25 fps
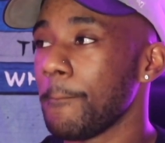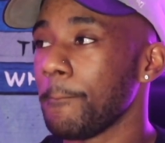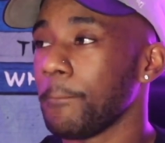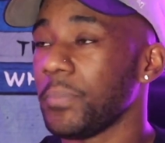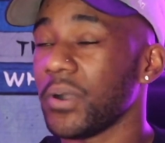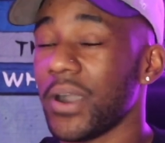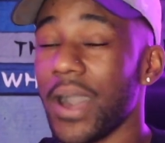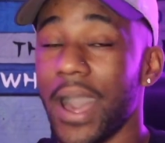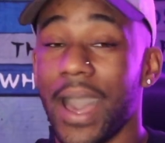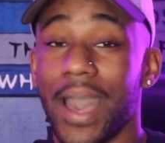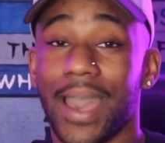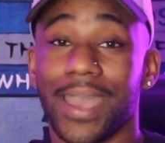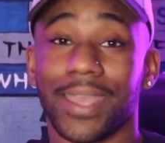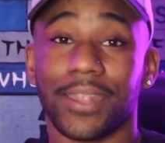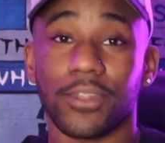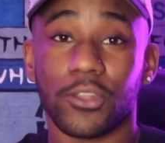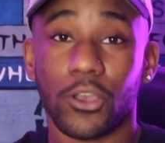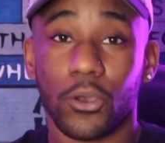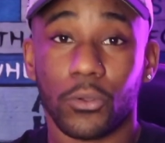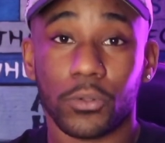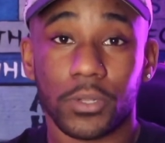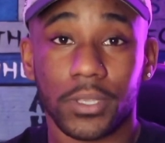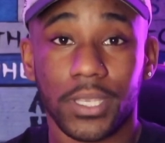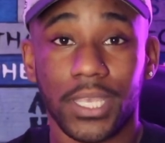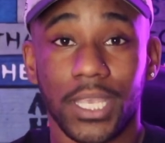But I
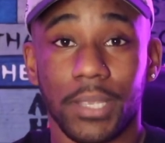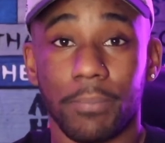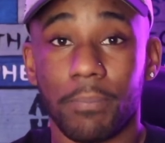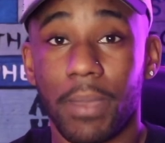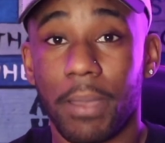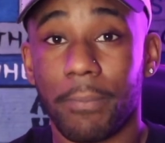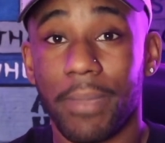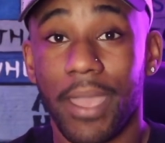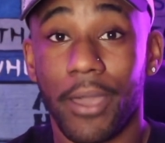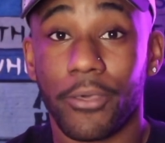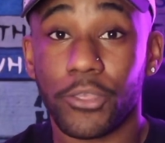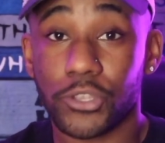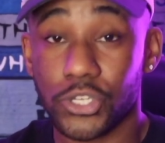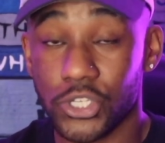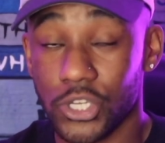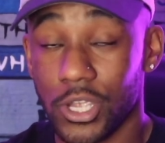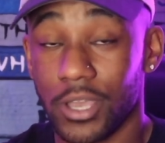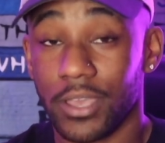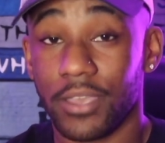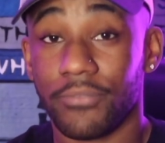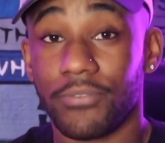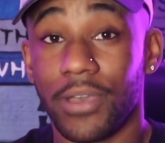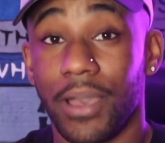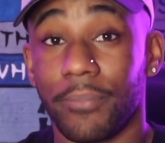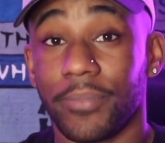know to keep my mouth
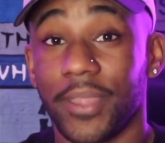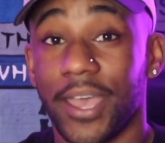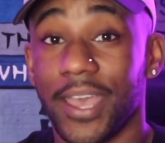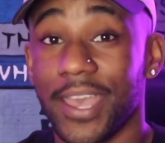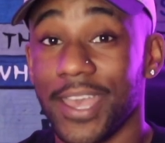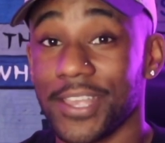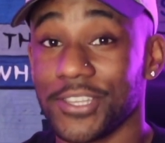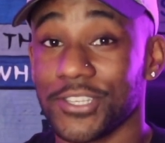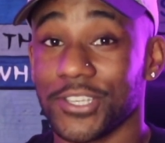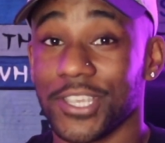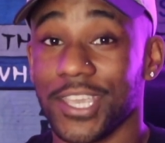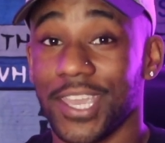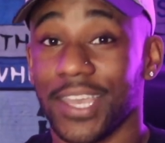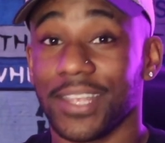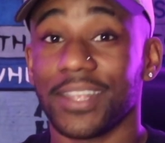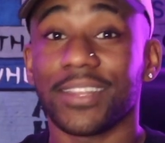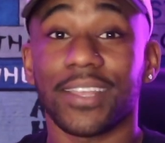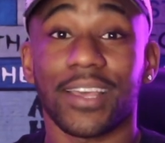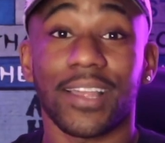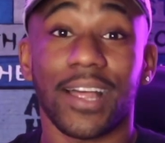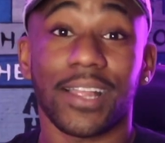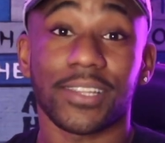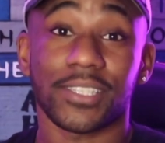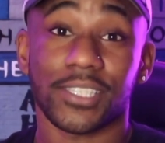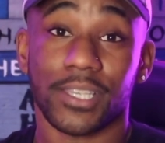shut if I'm not educated
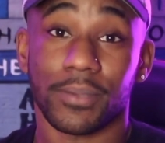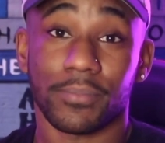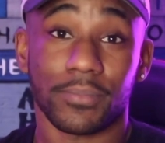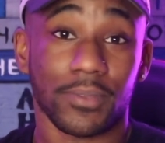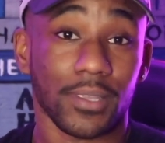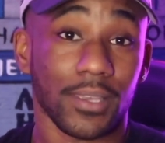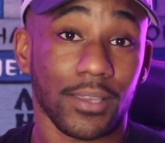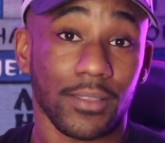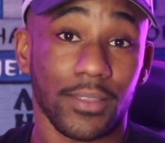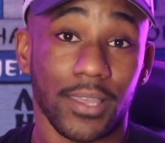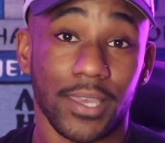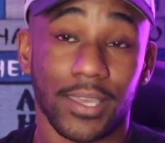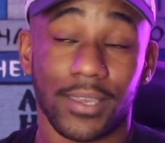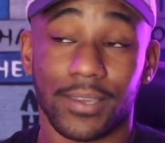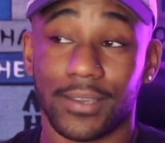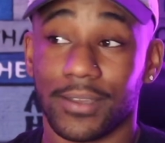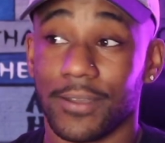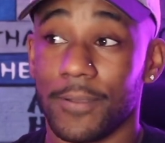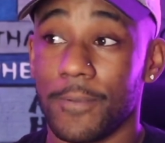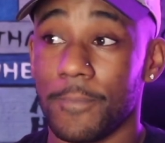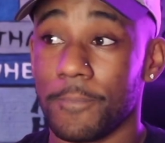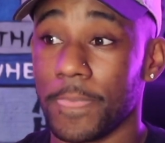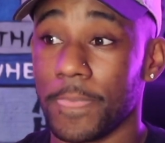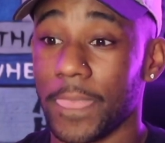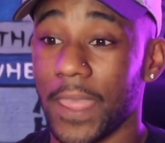on something. Like,
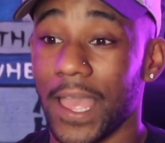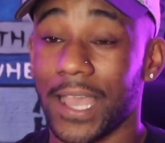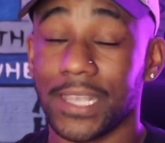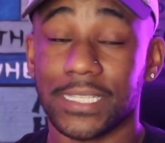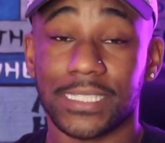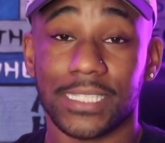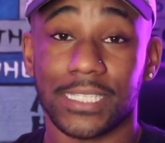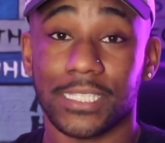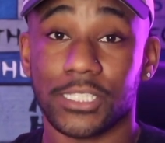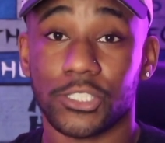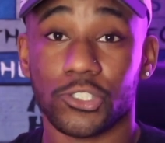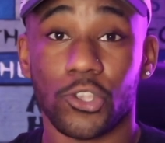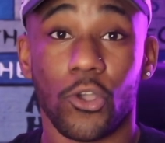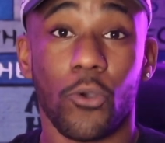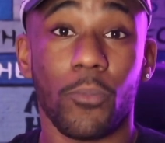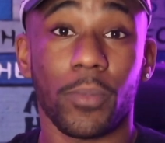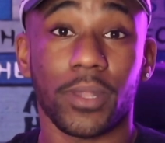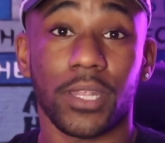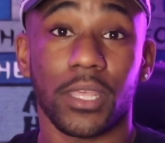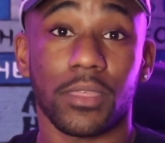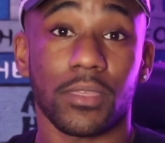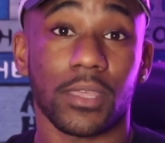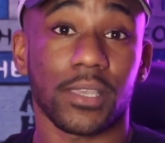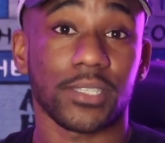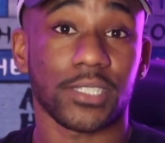I see so
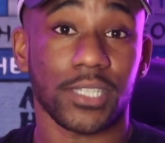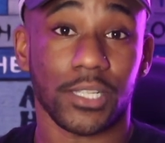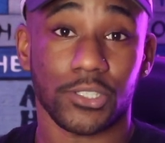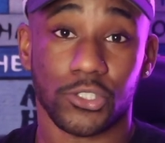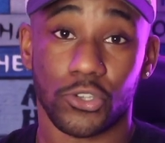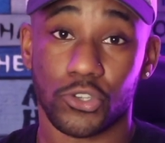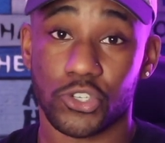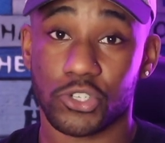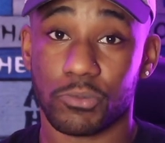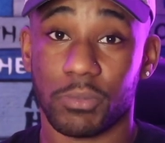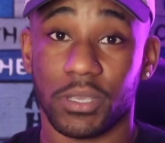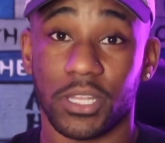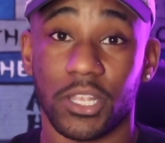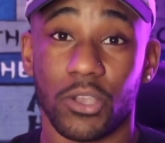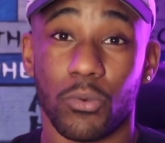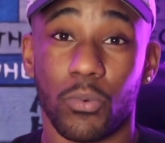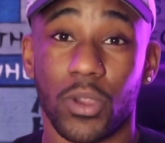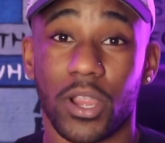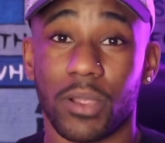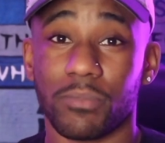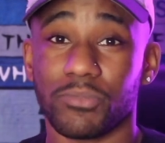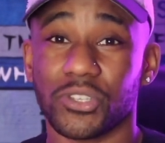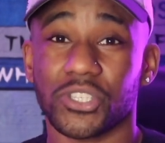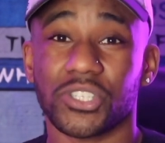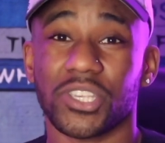many things on social media
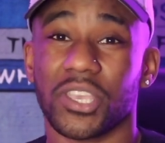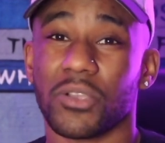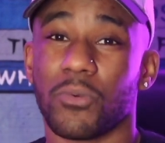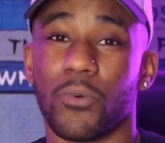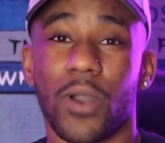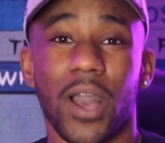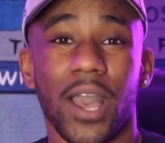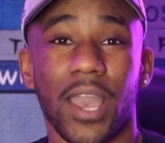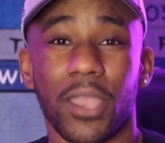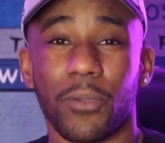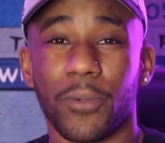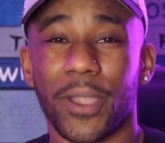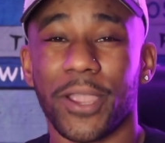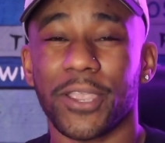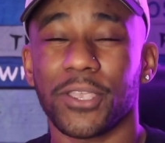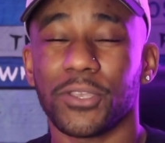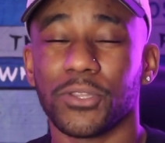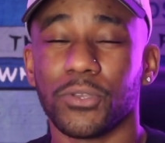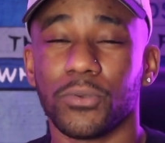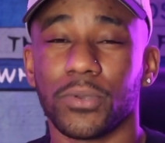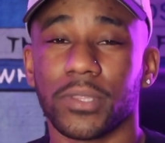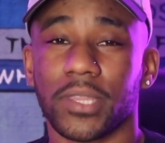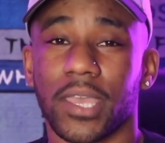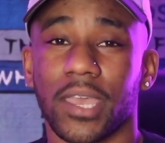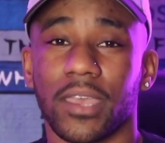where I'm just like, why? Why are you
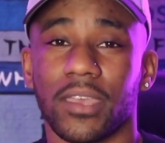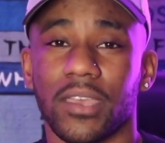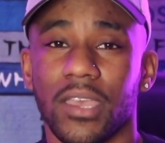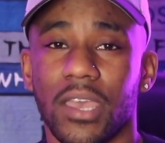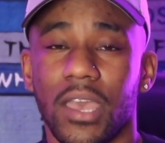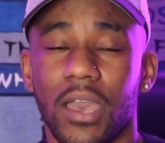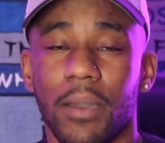doing that?